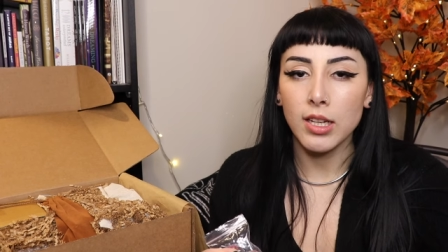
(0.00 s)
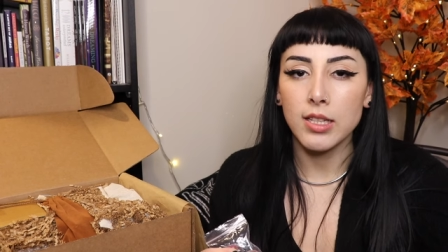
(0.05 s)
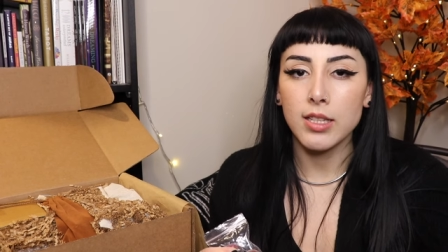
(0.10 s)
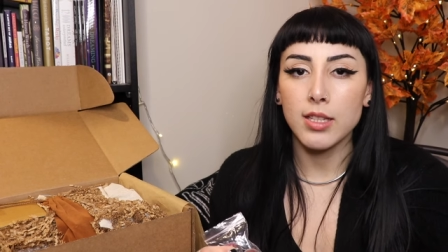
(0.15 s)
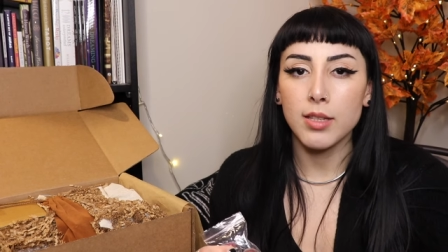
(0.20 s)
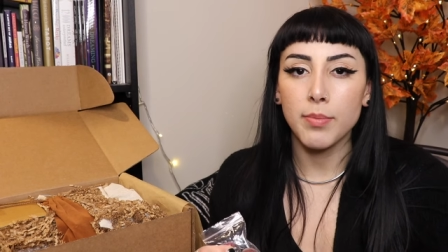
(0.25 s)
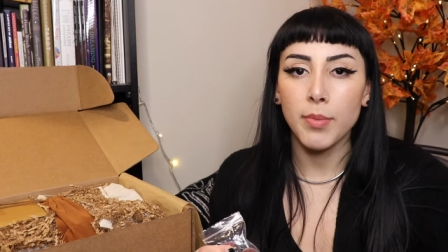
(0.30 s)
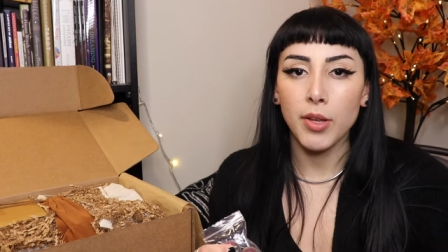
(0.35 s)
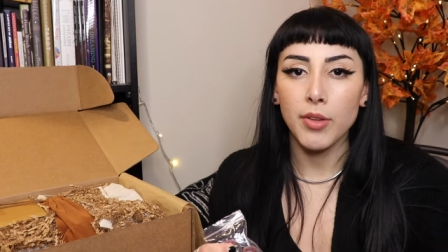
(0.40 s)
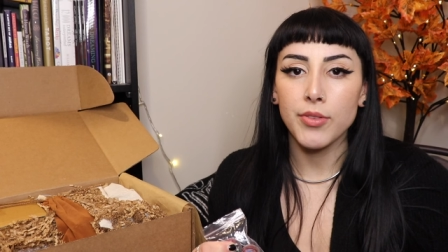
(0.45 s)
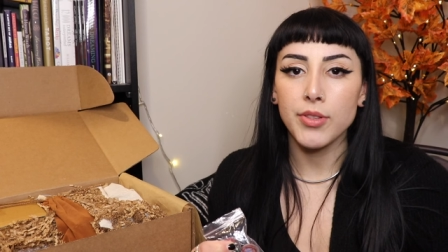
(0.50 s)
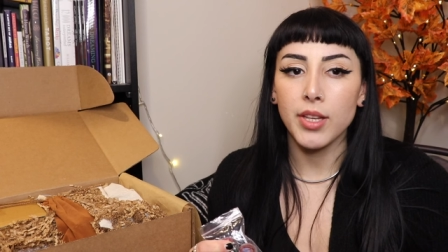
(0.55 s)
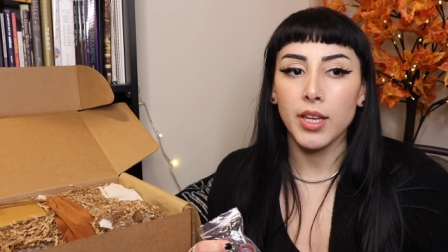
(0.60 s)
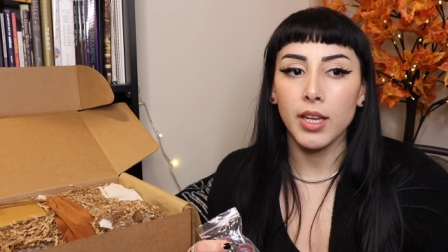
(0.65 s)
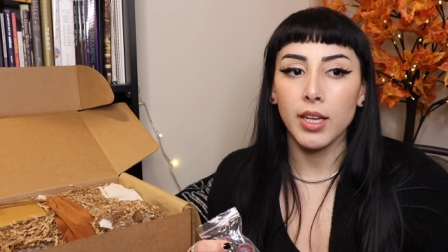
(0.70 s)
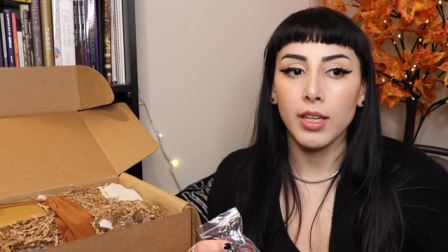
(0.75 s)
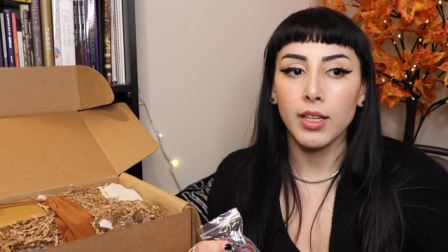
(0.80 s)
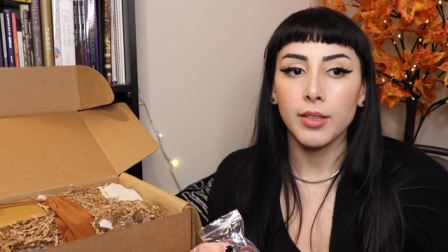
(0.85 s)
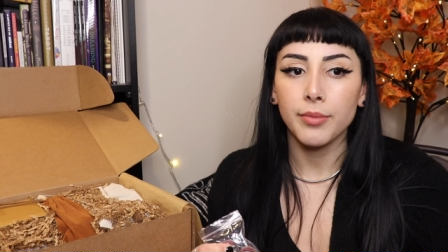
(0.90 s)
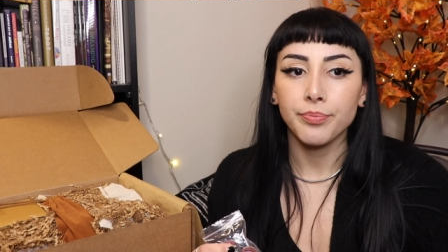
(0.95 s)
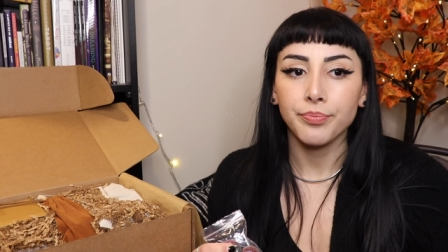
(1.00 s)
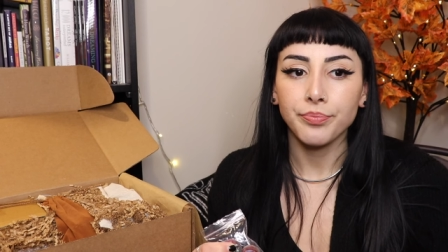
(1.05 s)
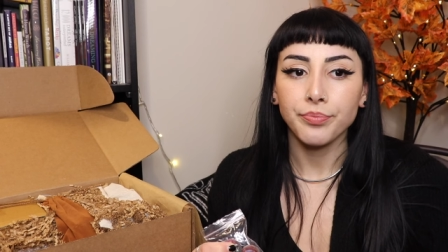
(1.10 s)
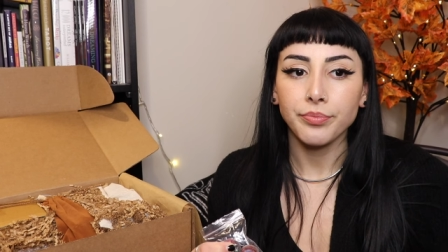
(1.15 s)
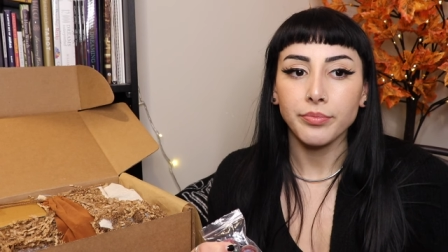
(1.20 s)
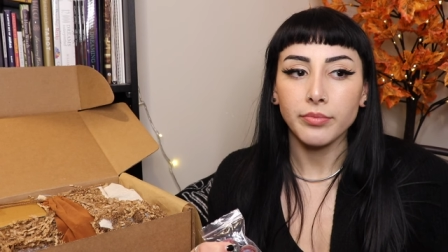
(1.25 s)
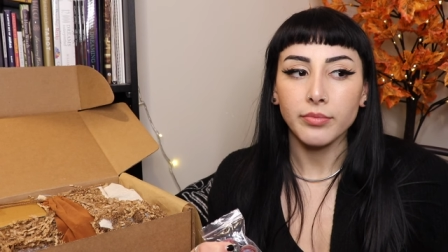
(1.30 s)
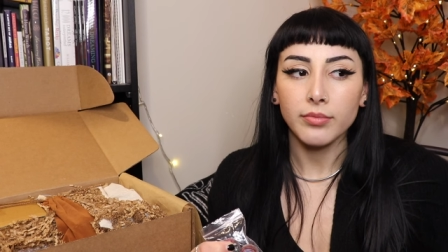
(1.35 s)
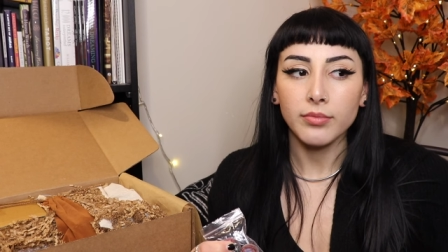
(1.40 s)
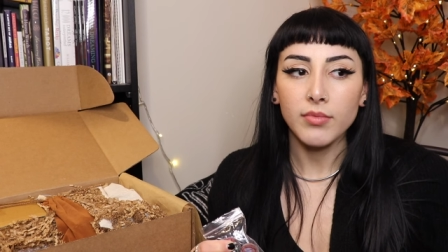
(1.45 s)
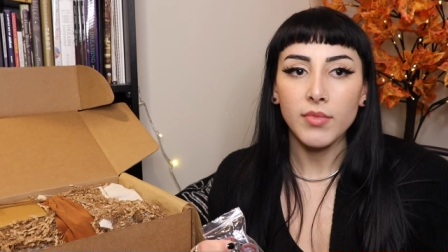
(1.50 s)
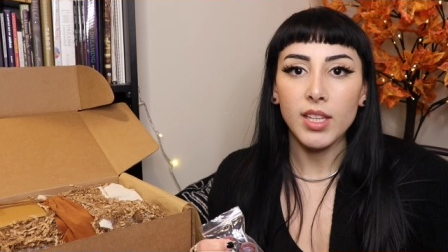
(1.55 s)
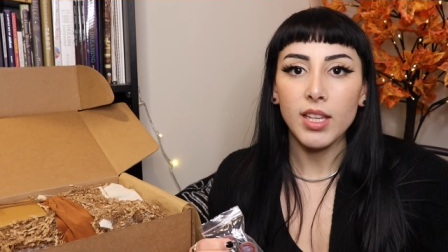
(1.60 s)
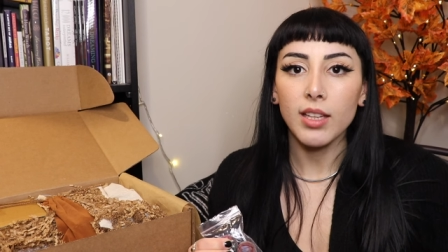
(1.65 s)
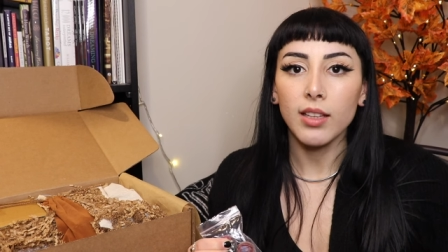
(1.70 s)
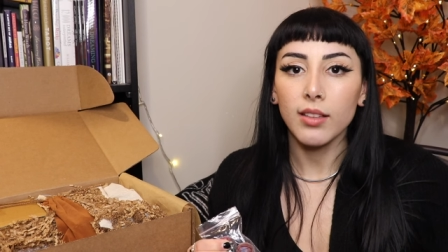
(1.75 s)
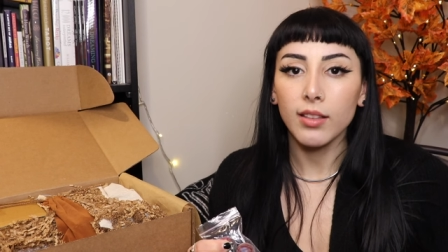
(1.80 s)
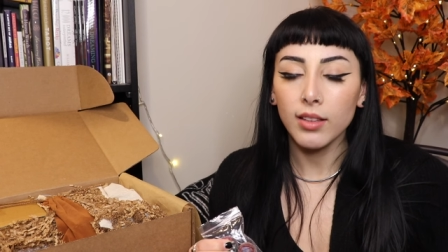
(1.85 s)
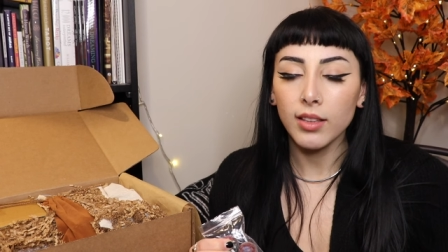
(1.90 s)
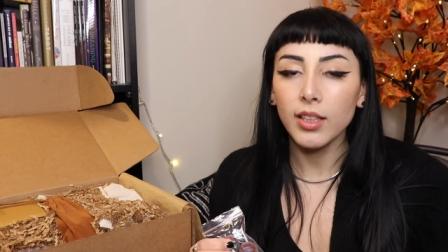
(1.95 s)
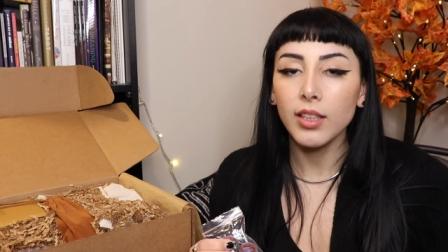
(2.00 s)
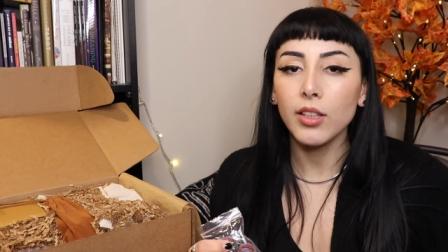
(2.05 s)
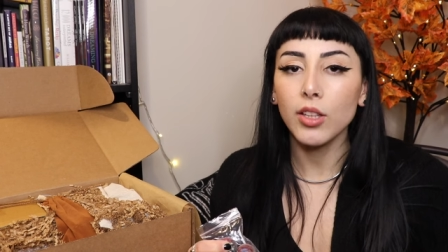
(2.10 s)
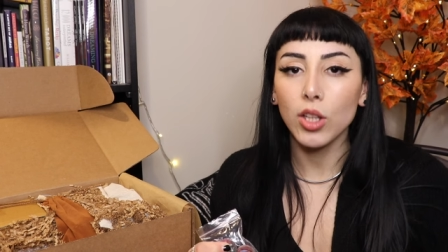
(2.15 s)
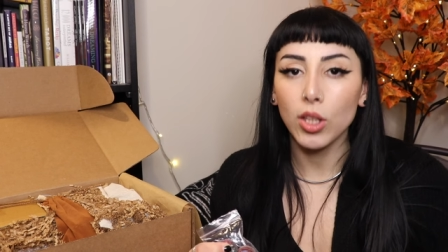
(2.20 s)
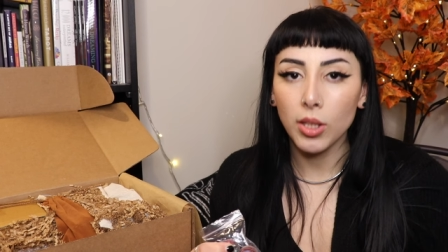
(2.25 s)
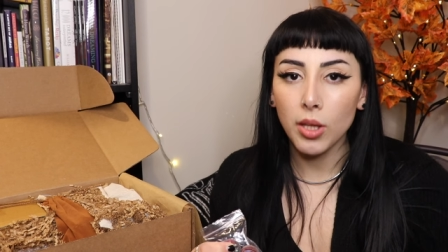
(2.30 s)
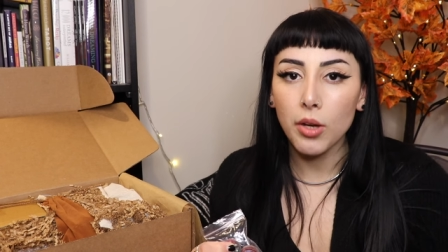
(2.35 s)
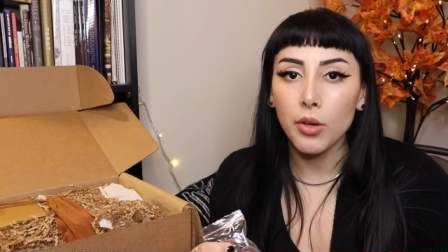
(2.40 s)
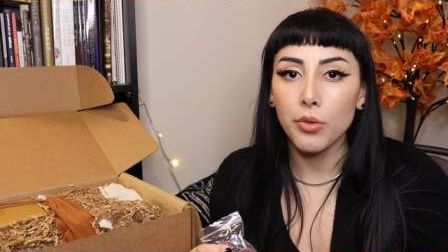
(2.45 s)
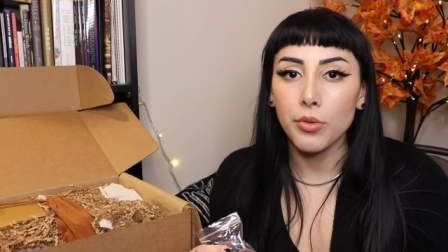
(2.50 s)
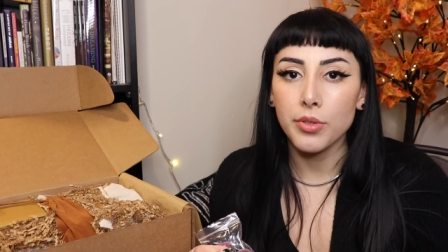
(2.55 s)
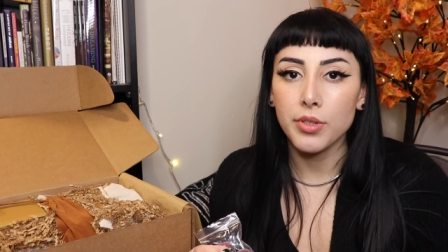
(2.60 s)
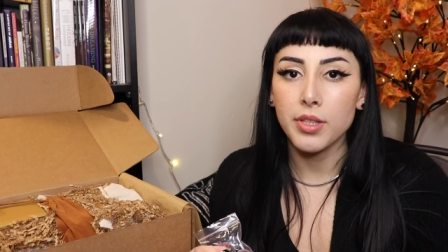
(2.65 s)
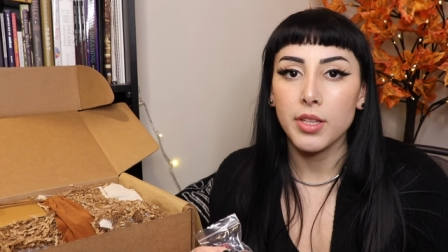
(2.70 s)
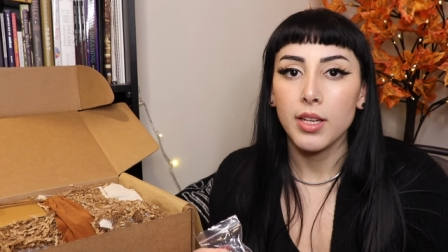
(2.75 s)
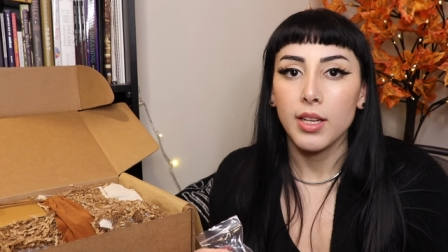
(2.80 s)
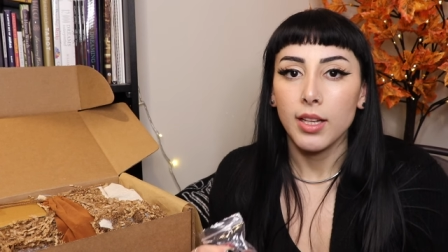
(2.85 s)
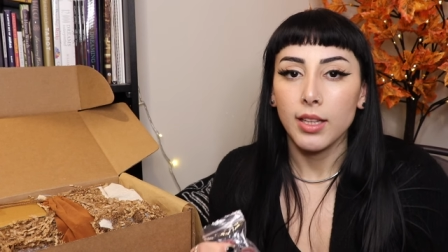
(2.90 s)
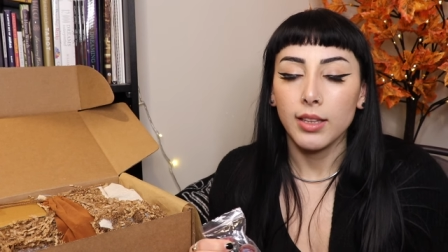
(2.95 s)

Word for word: It smells like clean clothes.